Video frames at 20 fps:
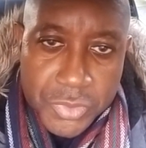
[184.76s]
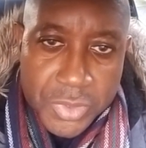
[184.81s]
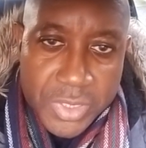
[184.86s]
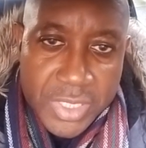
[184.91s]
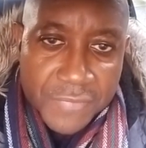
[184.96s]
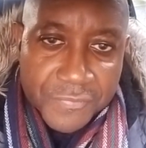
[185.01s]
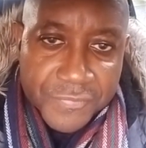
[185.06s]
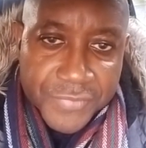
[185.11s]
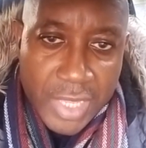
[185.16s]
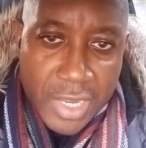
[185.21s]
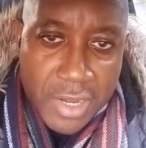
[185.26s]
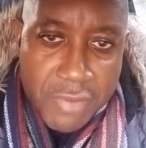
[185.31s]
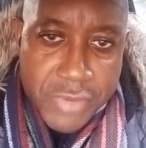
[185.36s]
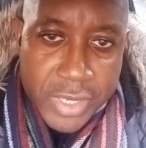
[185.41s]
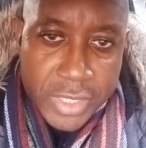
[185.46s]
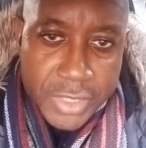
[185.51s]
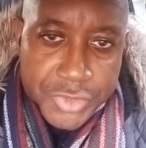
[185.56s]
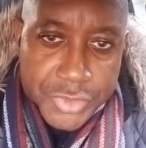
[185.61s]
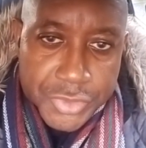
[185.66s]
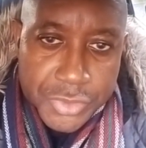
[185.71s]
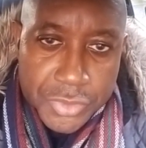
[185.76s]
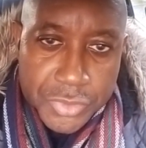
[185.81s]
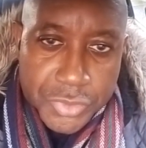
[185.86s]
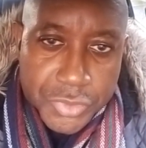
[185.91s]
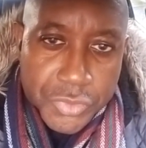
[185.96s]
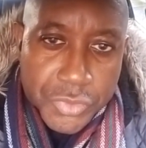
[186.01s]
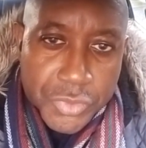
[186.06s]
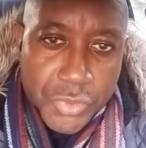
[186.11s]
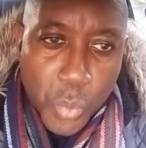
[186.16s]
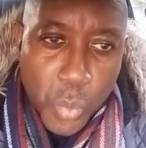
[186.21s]
to give direction
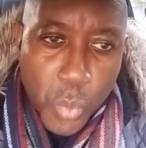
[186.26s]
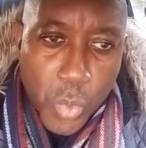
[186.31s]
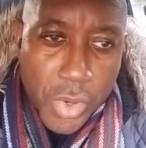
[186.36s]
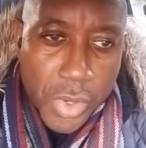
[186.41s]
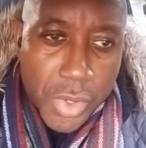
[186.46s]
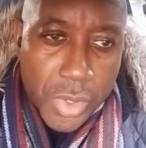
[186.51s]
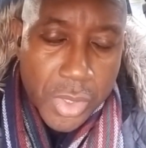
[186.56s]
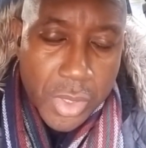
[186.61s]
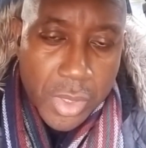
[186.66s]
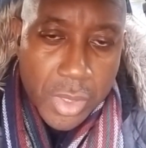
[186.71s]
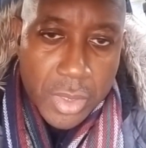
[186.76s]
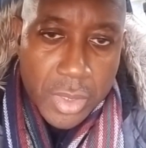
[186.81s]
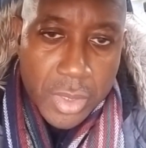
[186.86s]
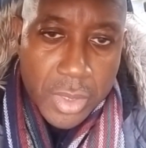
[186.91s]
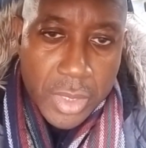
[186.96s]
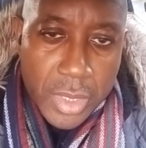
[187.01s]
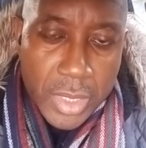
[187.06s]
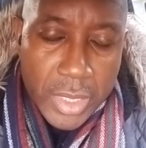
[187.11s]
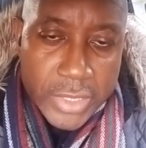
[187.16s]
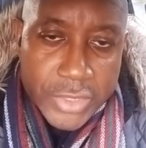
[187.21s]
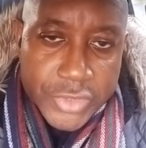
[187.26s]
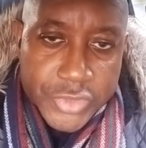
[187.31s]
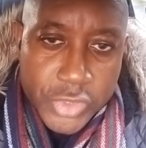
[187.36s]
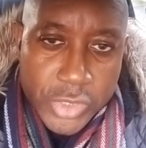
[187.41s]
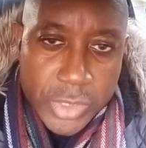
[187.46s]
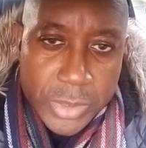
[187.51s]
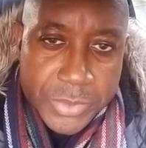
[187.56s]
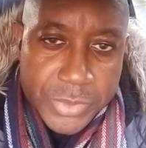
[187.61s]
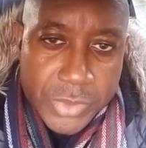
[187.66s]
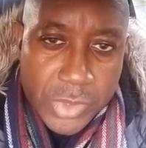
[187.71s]
to the work in
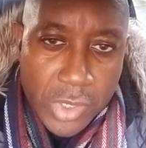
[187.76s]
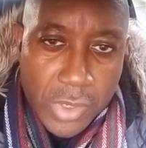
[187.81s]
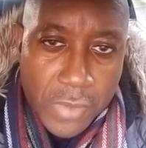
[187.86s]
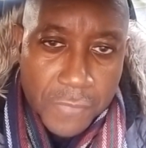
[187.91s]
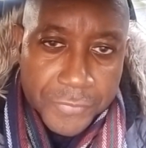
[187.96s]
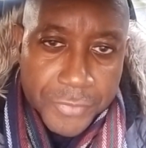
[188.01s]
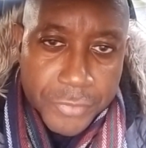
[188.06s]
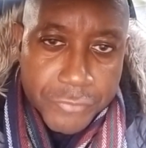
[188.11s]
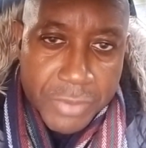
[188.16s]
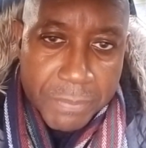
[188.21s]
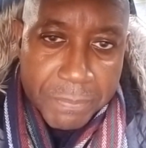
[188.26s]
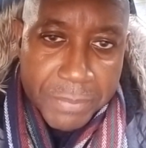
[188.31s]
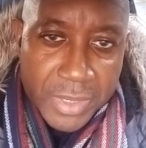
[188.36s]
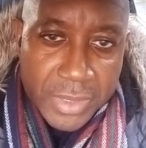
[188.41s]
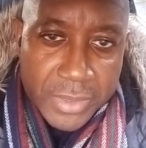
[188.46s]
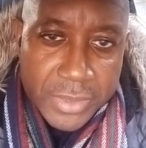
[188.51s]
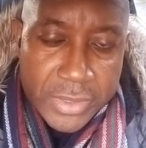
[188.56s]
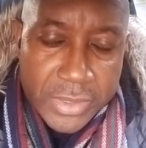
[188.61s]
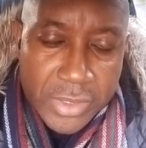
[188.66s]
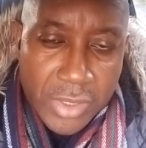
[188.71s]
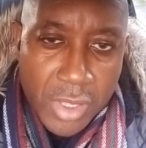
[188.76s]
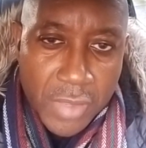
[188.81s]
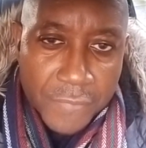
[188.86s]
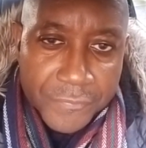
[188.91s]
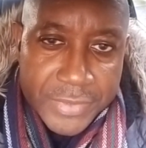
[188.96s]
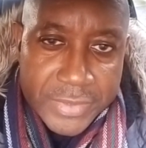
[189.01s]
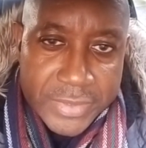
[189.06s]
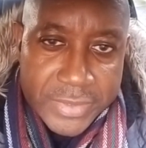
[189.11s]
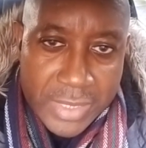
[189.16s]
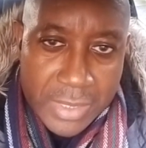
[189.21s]
terms of the rebuilding
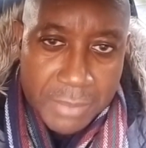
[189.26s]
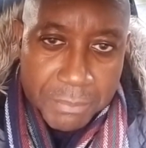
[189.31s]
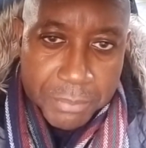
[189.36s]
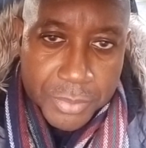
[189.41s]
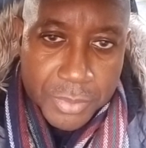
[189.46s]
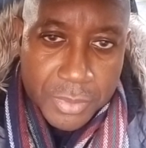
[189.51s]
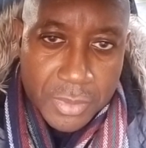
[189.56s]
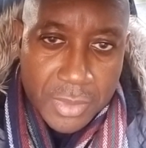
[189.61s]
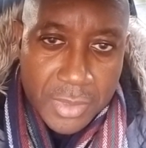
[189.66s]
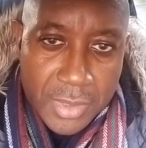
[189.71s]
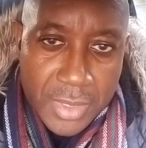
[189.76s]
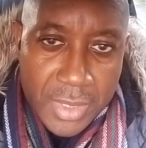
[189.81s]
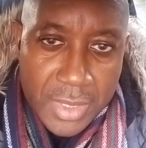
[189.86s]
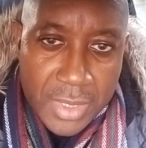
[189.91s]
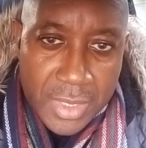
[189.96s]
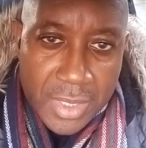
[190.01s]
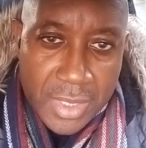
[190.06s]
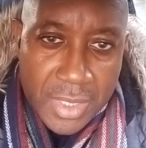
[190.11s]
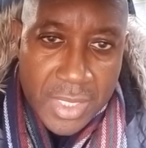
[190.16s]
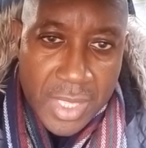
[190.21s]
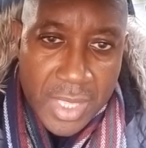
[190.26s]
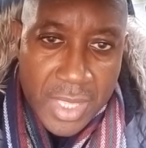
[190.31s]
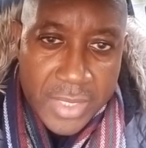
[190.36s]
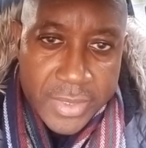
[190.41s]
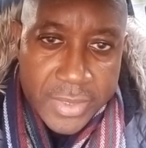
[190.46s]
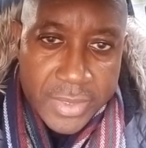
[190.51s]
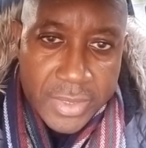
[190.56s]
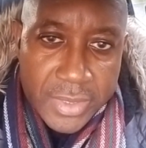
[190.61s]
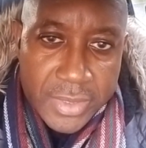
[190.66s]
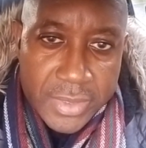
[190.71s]
of the temple.
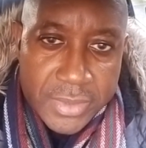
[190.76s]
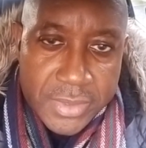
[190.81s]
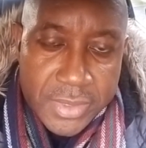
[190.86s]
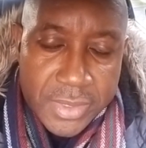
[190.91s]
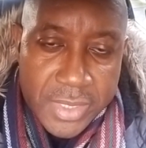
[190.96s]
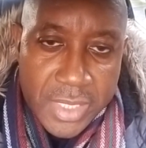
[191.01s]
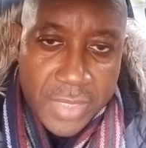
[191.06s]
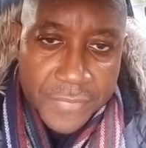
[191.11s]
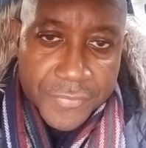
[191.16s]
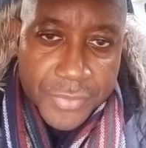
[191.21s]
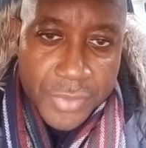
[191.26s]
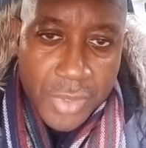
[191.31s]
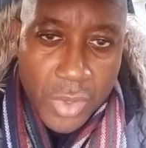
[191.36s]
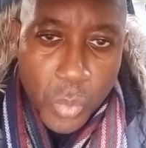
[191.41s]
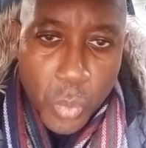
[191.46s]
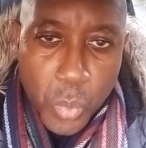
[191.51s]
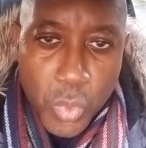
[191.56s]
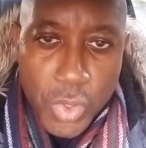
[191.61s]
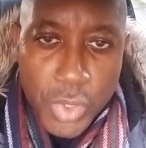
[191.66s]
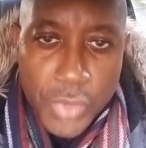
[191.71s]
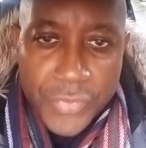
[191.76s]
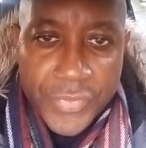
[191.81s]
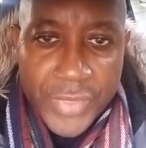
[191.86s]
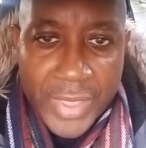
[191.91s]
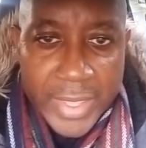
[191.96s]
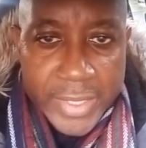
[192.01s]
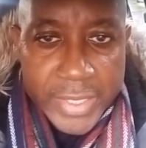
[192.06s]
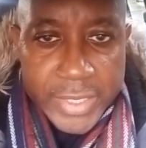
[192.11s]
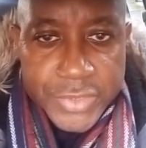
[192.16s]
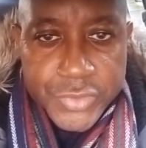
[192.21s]
God is given a word
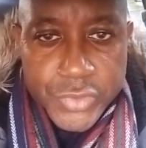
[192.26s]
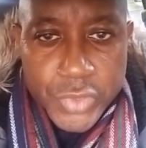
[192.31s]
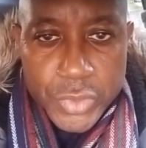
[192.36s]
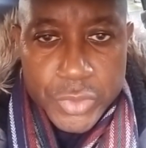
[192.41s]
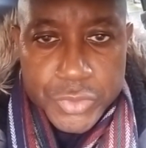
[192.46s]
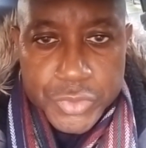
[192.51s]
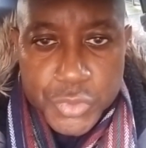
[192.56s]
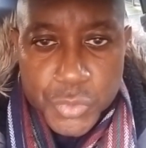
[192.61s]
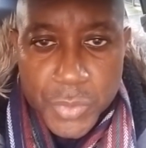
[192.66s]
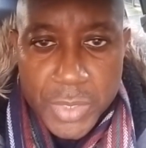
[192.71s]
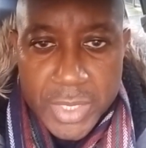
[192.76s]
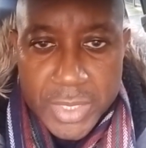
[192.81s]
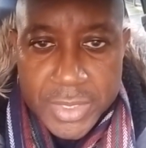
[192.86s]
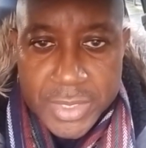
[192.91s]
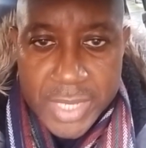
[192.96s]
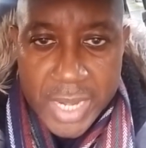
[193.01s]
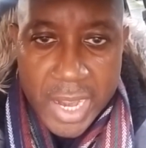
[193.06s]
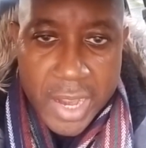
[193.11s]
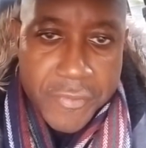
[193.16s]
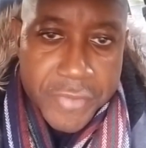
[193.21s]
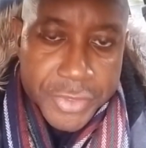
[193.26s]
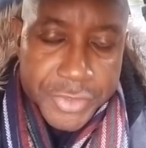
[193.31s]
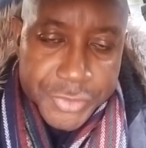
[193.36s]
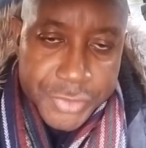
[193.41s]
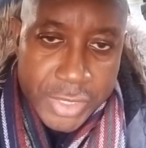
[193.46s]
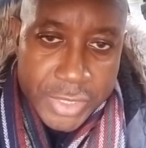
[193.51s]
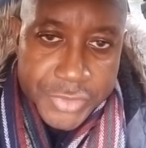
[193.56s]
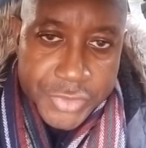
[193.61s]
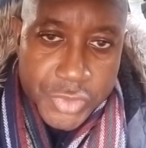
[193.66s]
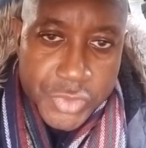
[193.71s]
that is going to encourage,
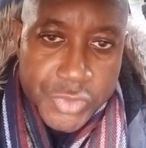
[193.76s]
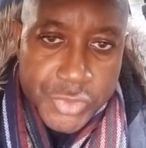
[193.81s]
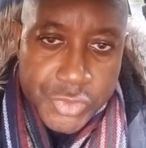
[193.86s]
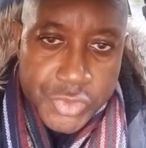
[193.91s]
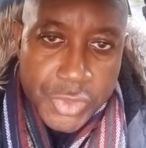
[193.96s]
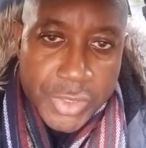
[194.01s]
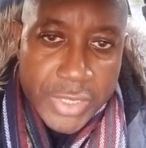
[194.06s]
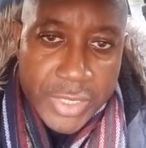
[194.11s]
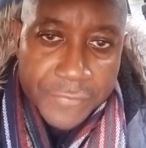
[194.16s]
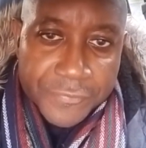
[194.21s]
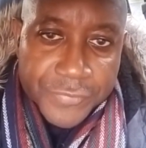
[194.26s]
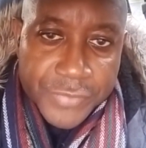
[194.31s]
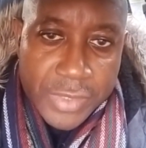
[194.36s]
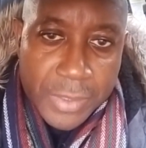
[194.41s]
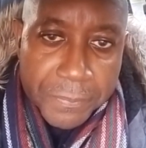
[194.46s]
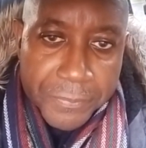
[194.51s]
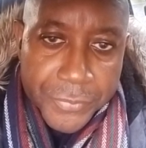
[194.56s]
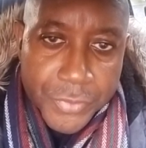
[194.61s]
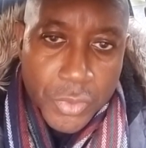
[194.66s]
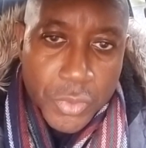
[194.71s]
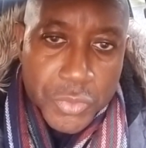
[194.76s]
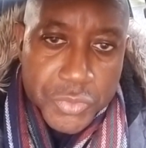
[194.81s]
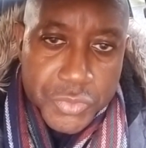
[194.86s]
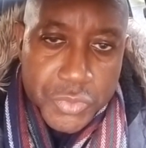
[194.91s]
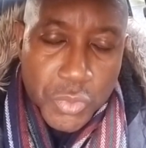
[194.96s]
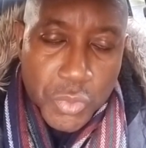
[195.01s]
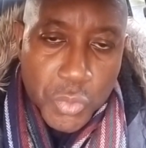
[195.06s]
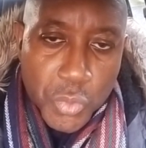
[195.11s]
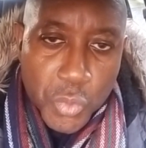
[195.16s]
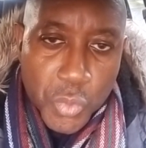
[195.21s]
that's going to lift up those
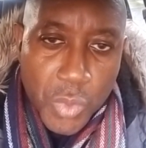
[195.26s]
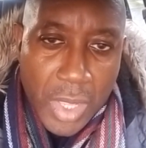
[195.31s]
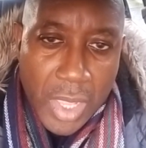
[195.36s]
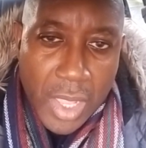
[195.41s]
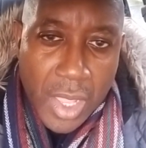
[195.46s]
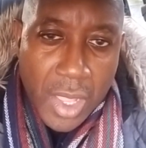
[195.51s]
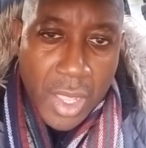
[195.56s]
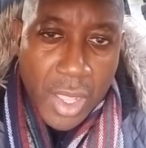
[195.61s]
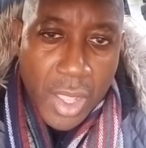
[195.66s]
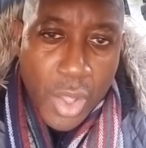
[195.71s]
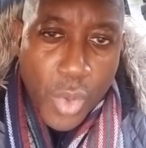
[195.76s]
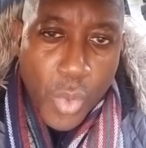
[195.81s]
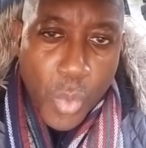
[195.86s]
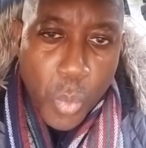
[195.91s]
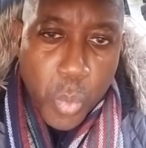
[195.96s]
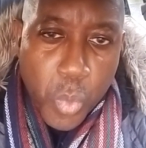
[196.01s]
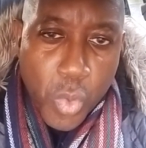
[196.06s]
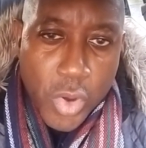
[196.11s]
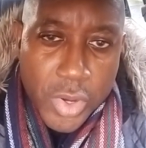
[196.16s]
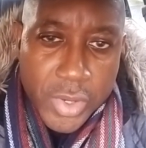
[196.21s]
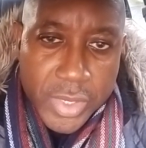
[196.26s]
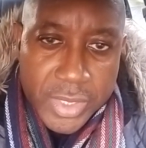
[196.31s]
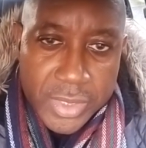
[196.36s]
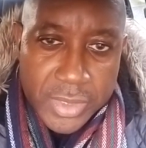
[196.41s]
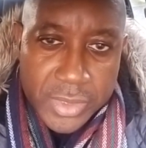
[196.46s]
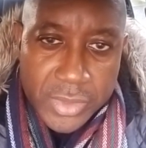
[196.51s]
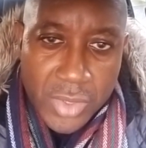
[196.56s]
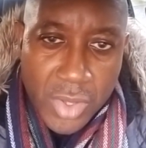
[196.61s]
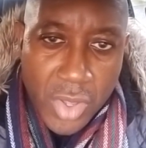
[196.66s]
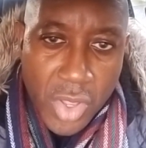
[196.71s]
who are
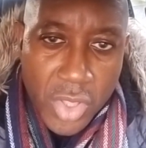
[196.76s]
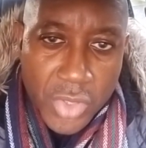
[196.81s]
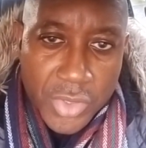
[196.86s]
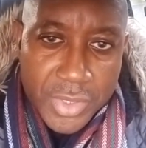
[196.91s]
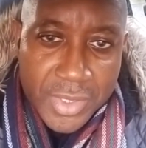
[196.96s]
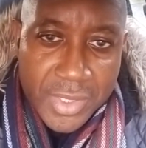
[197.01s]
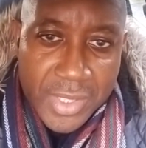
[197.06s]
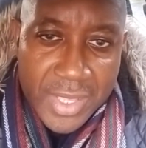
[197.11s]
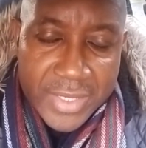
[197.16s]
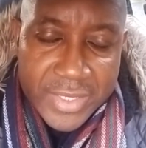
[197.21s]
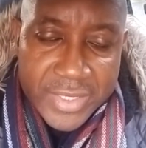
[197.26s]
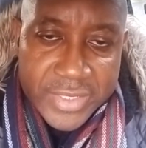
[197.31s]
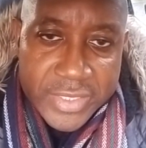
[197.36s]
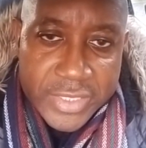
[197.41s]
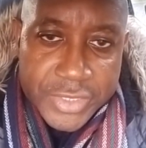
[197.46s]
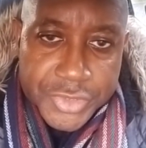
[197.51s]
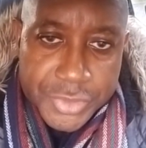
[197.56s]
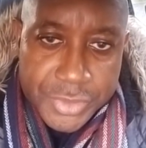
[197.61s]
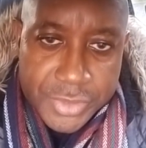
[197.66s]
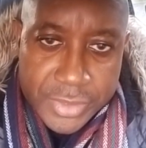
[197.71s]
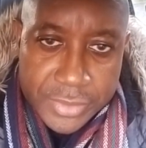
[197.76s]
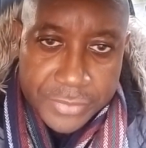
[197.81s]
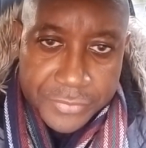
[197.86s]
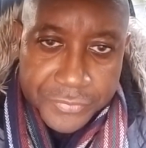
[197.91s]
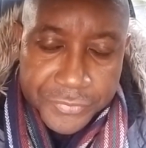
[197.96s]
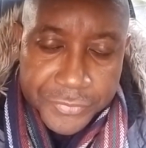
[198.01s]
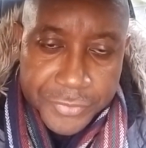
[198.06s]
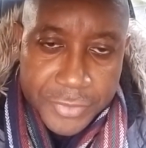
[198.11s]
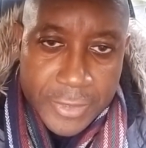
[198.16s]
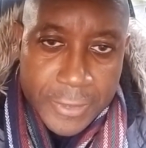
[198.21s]
working on an
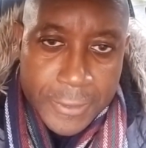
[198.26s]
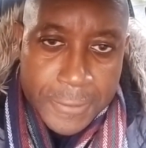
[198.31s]
initiative.